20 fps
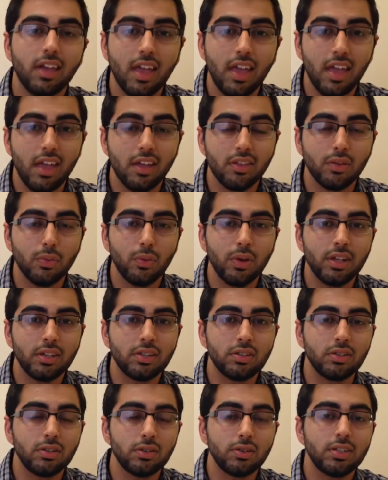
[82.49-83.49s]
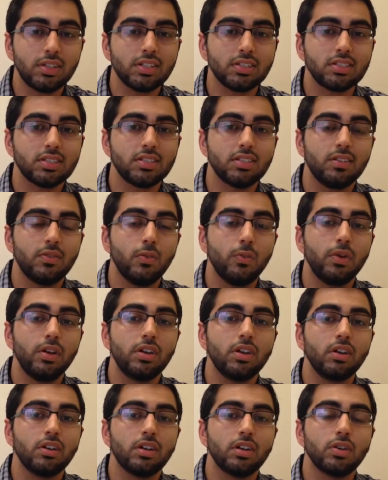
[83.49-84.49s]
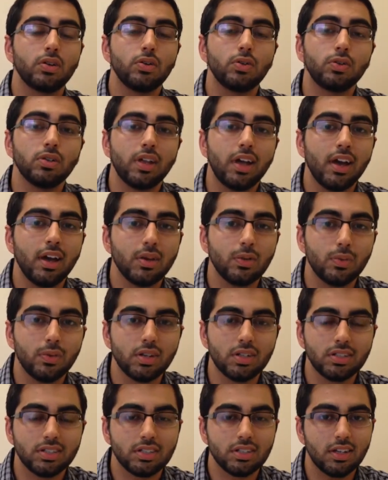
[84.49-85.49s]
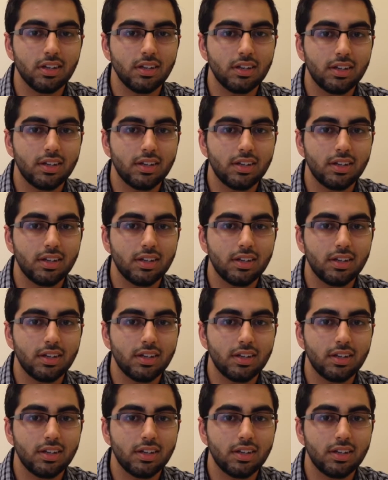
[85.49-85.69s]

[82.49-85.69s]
And the way to do this when you're on your Google AdWords uh,